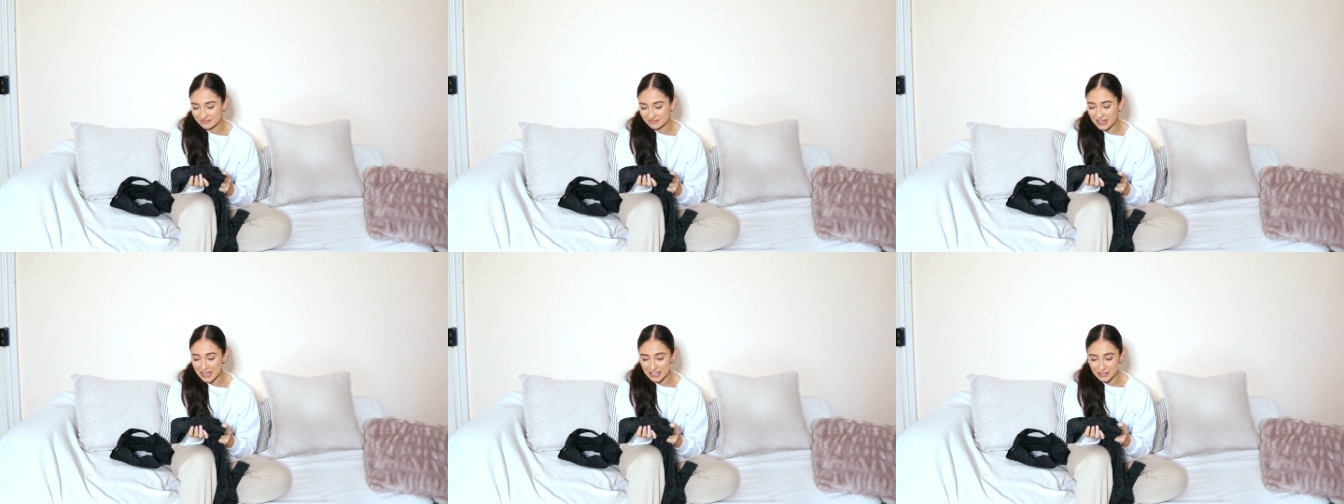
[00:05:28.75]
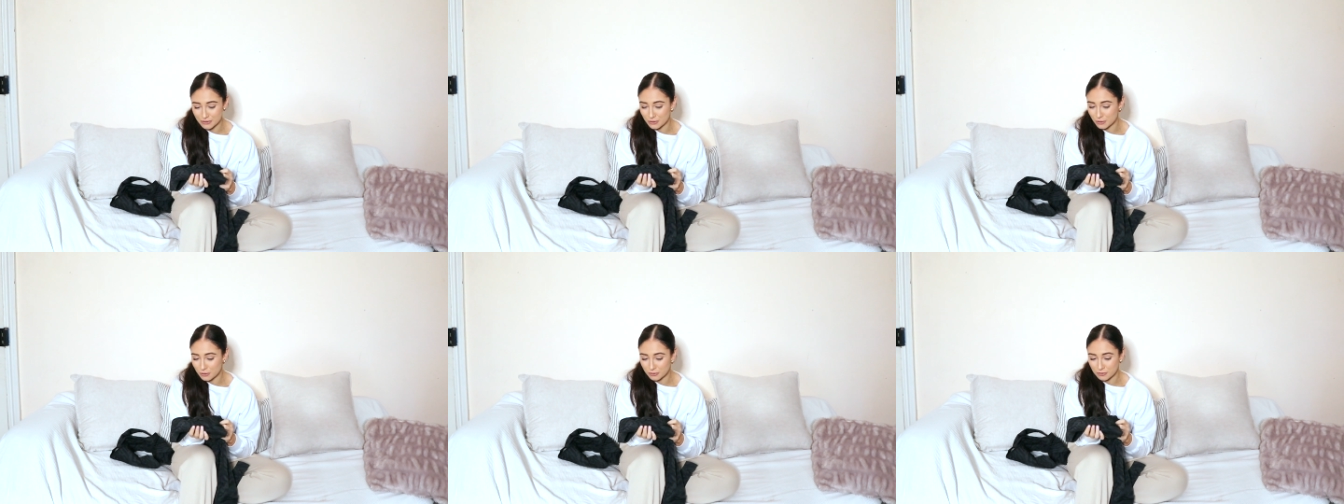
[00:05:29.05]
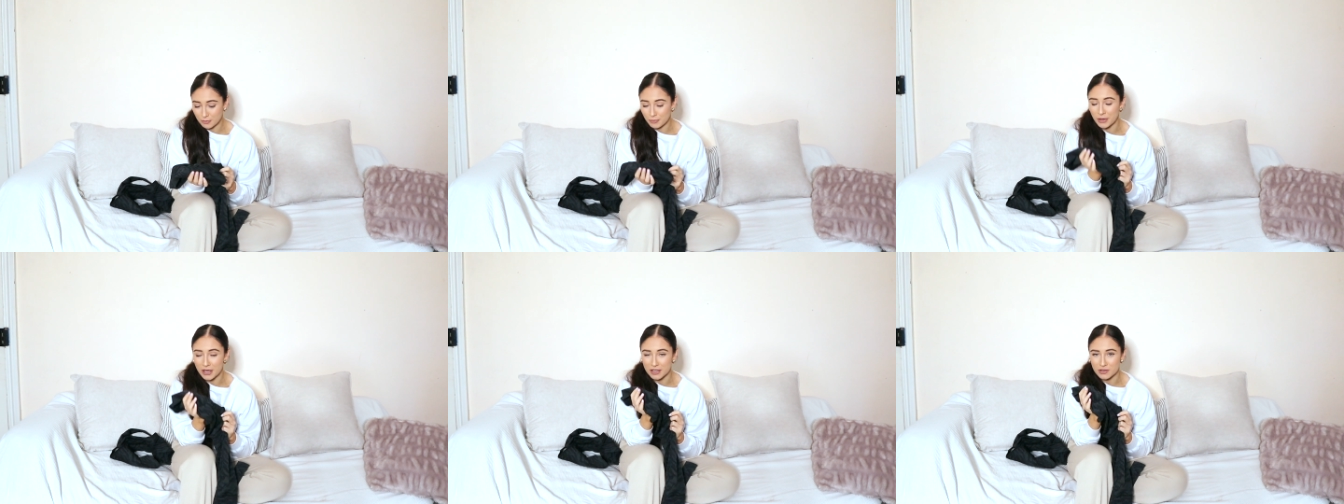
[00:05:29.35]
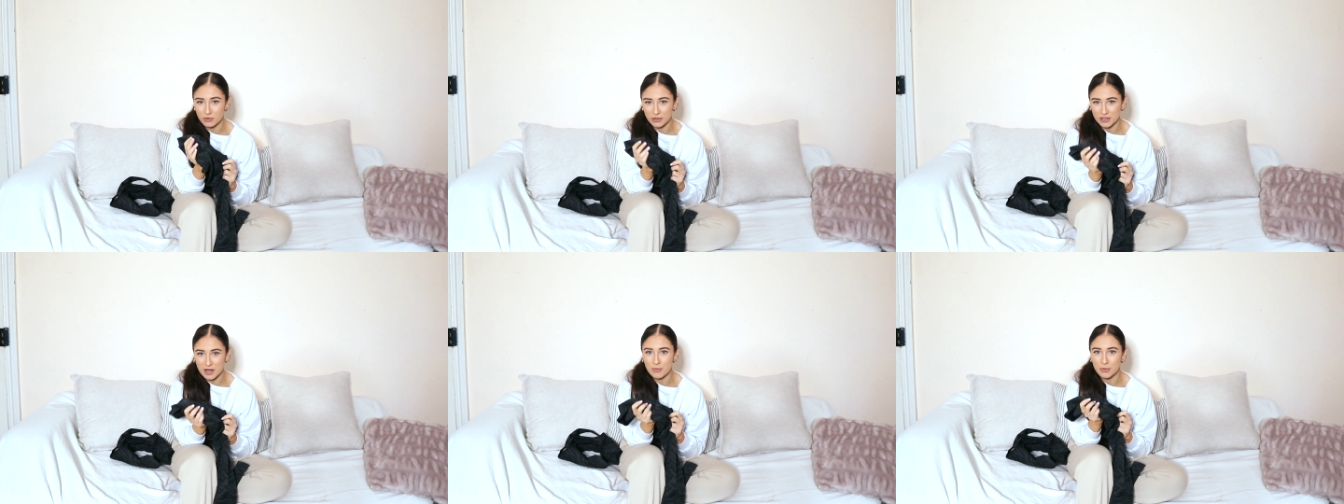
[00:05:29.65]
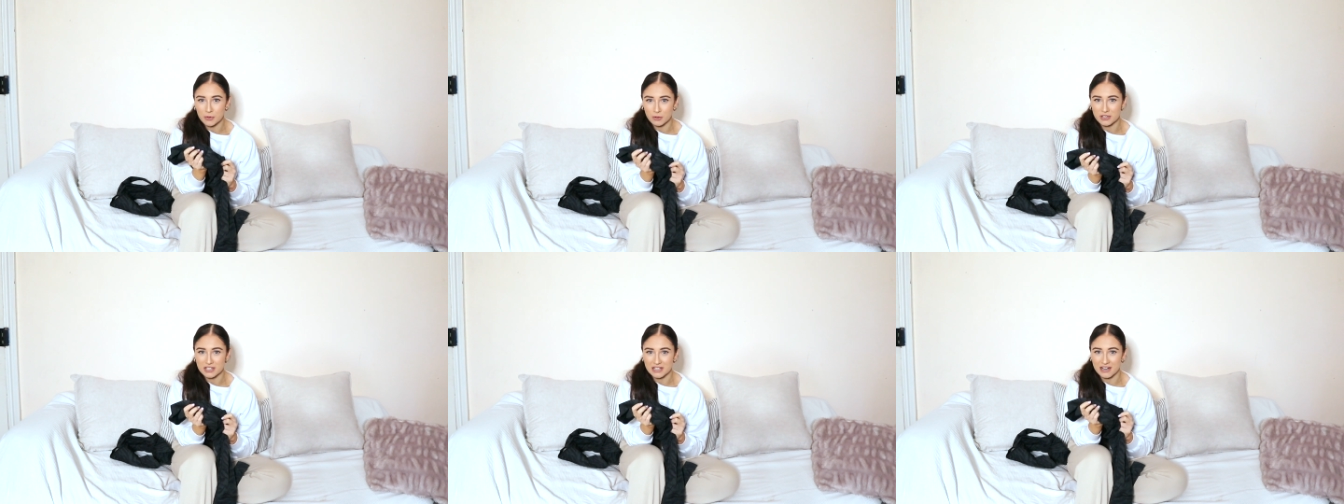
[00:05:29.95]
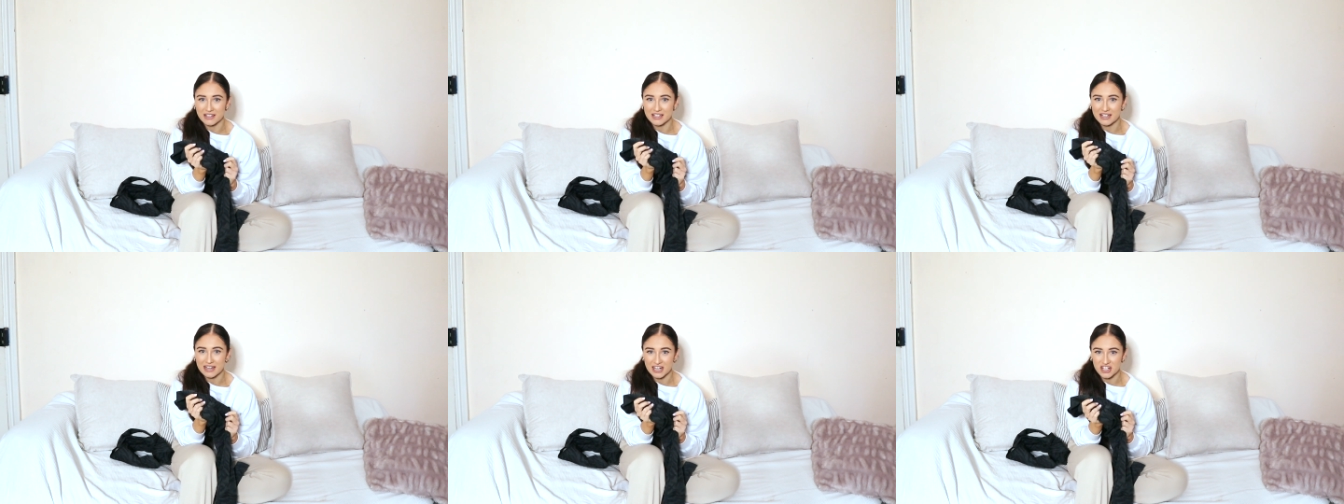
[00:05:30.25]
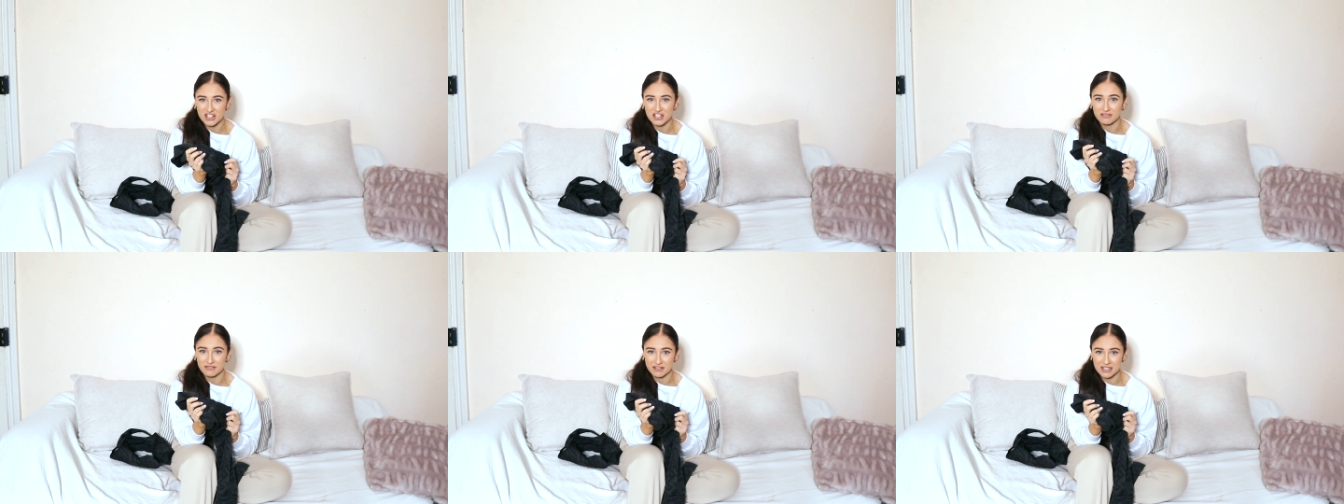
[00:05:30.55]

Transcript: at all but when I bought it I didn't actually